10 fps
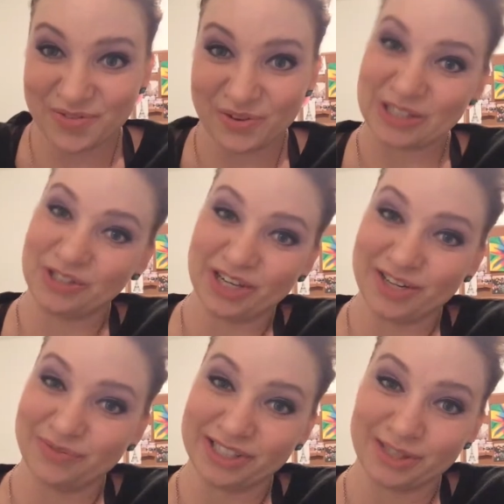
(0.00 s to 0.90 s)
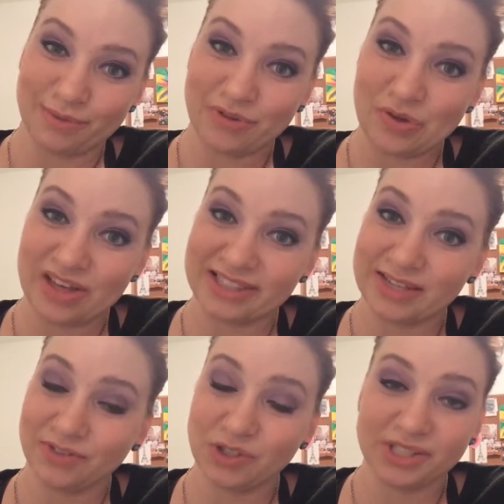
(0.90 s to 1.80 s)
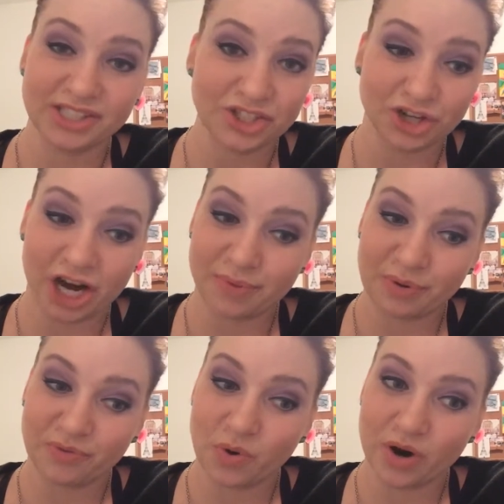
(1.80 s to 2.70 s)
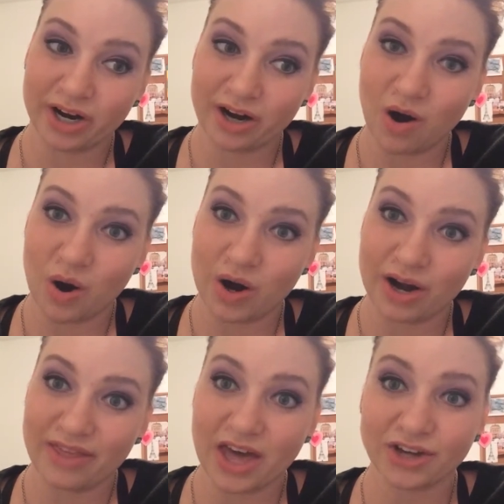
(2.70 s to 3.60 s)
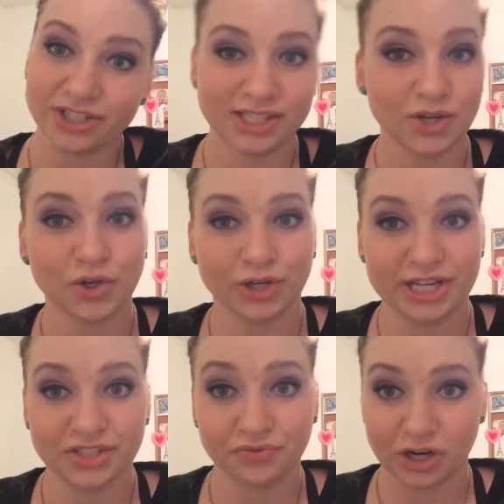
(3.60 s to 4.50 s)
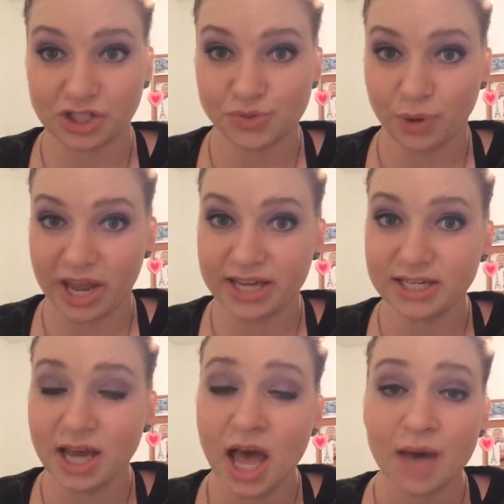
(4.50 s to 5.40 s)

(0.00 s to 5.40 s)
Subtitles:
frustrating for some of you that's never twisted your hair before or that are still learning to French braid,